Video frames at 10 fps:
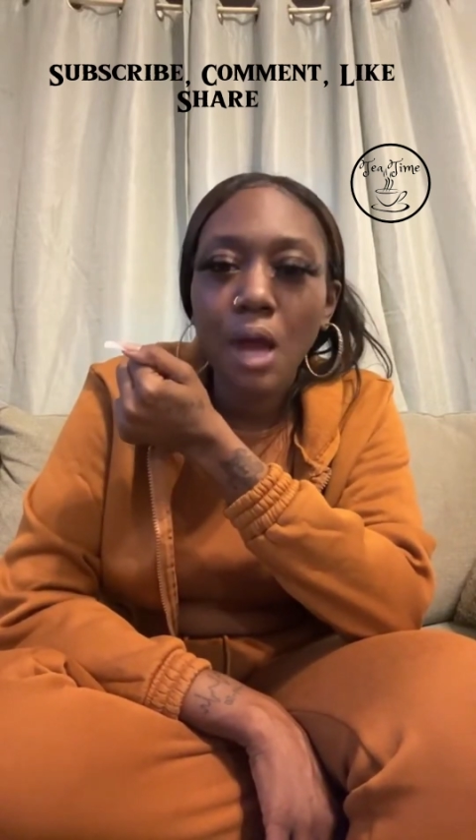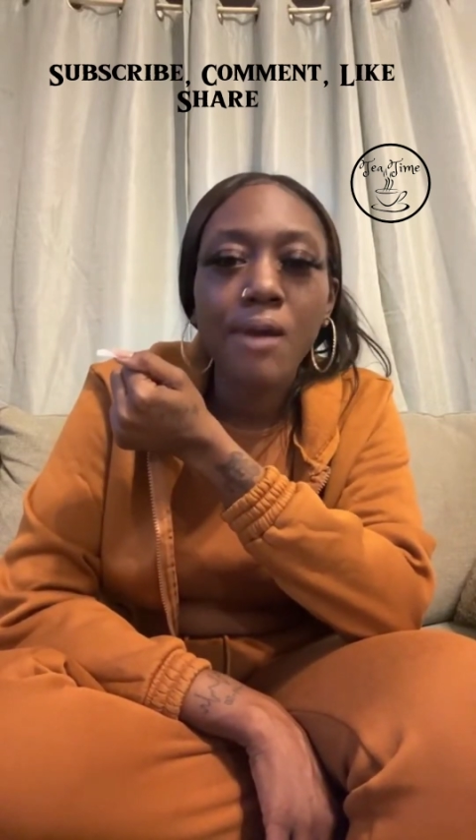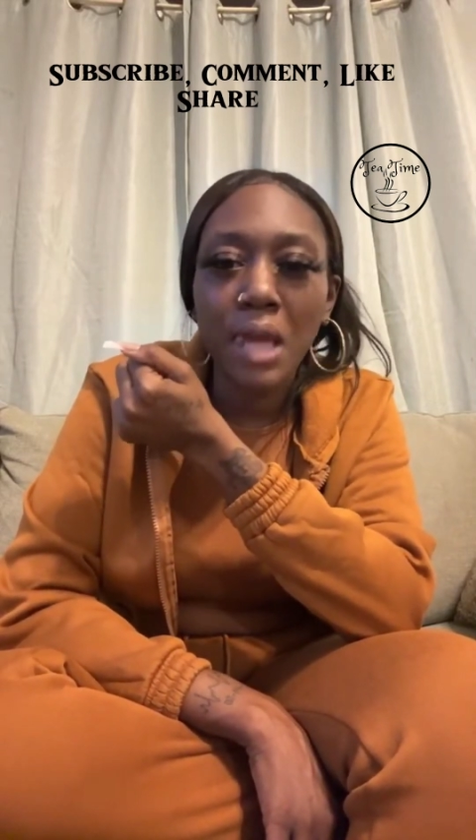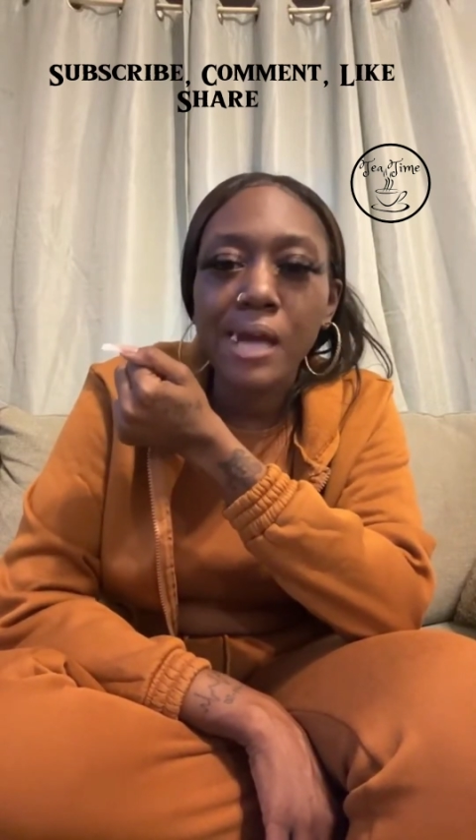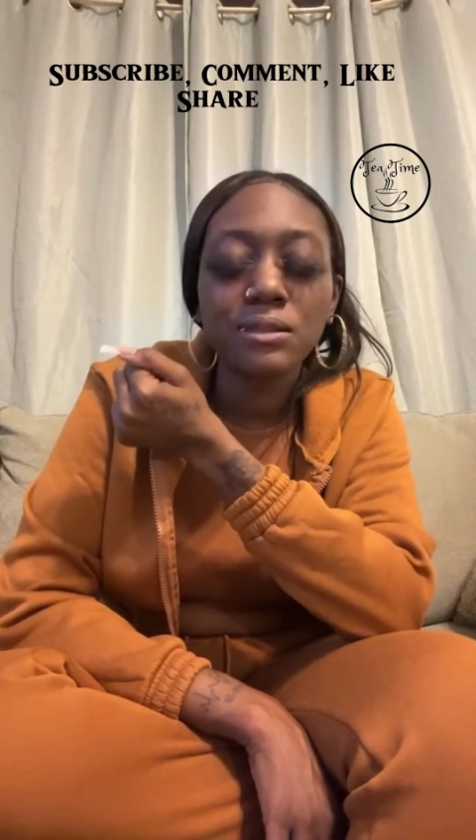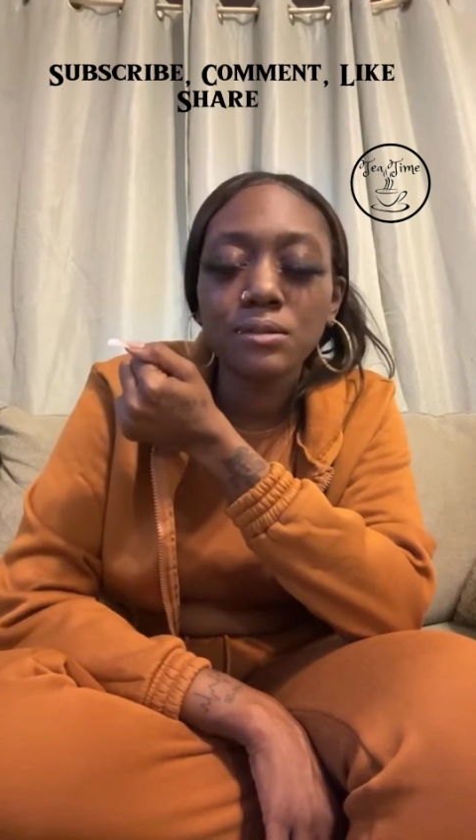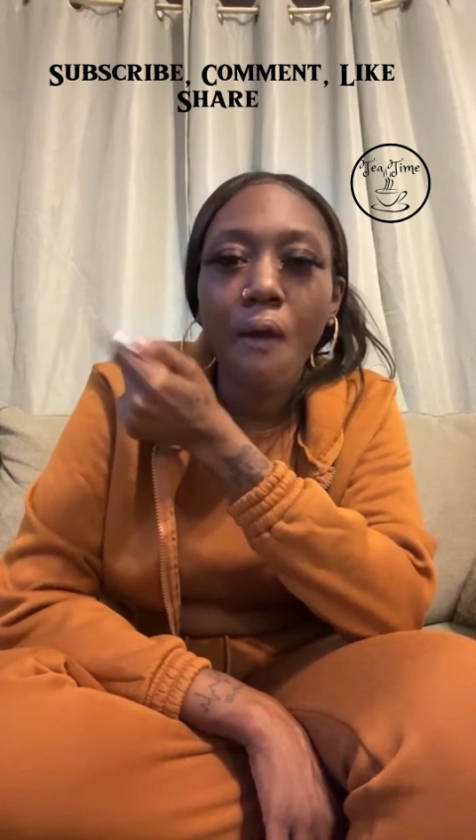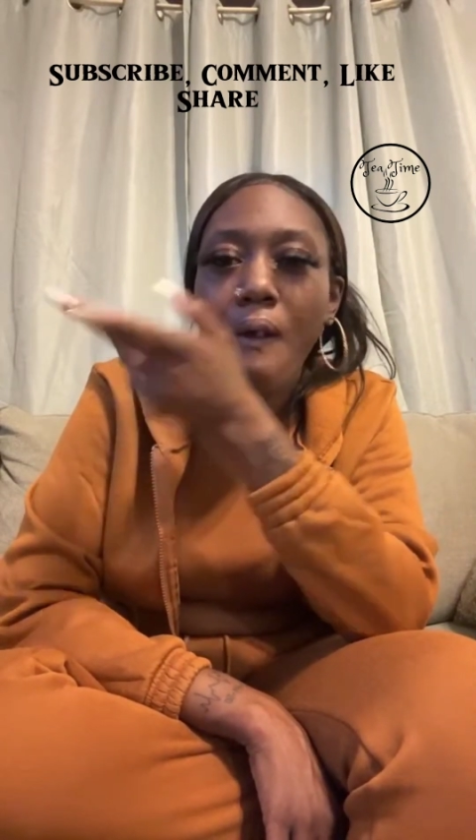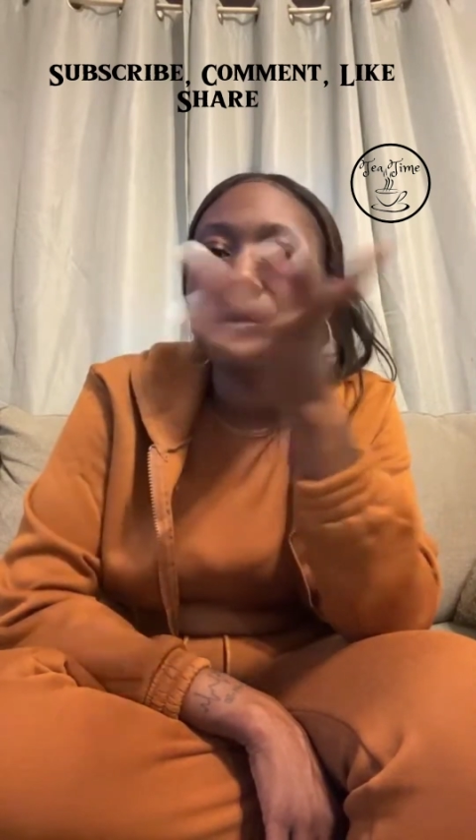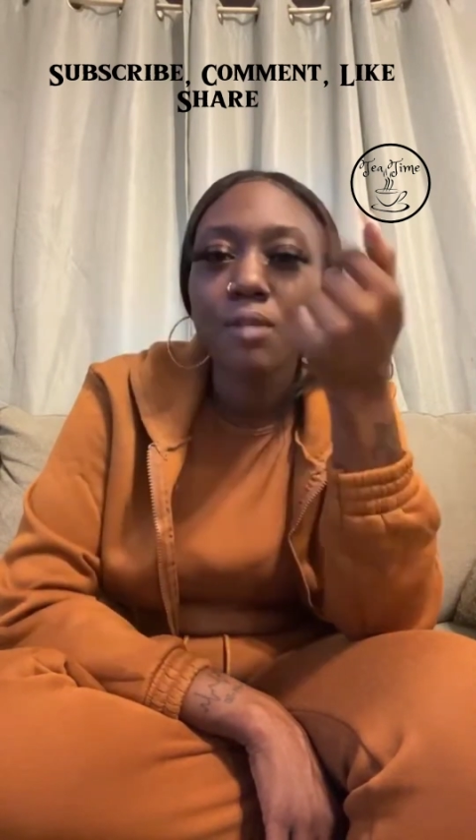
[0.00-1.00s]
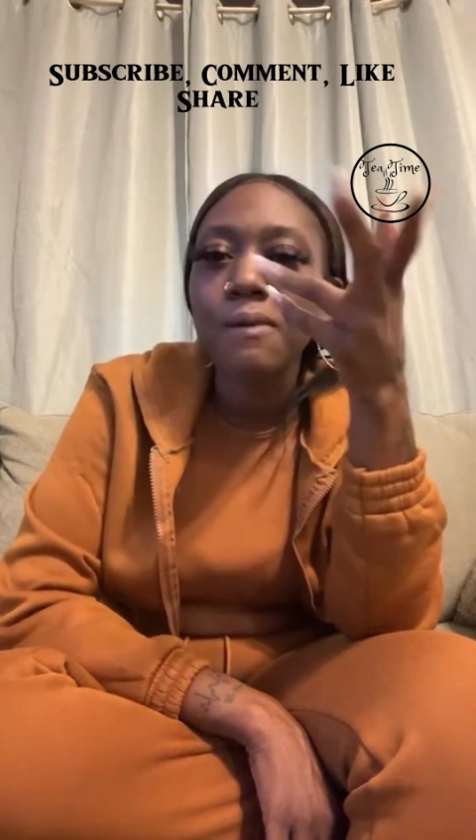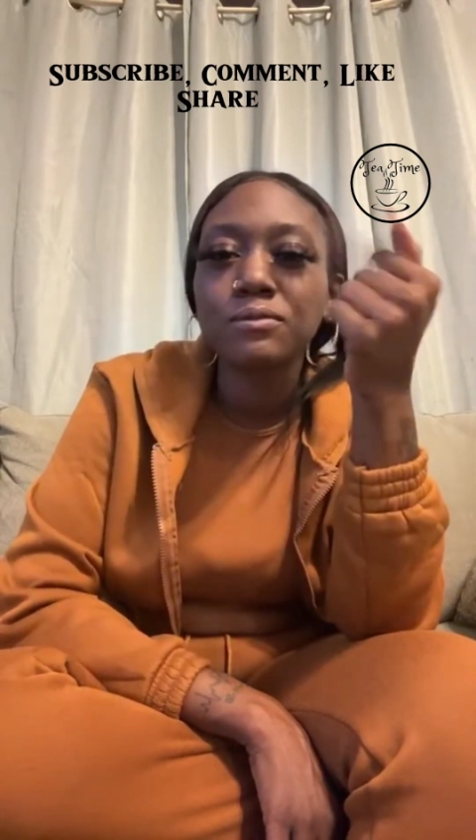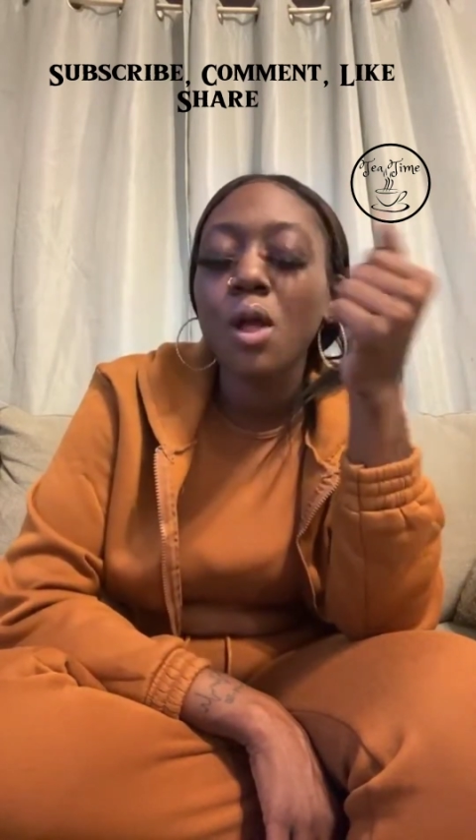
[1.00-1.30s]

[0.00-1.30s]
Yeah. But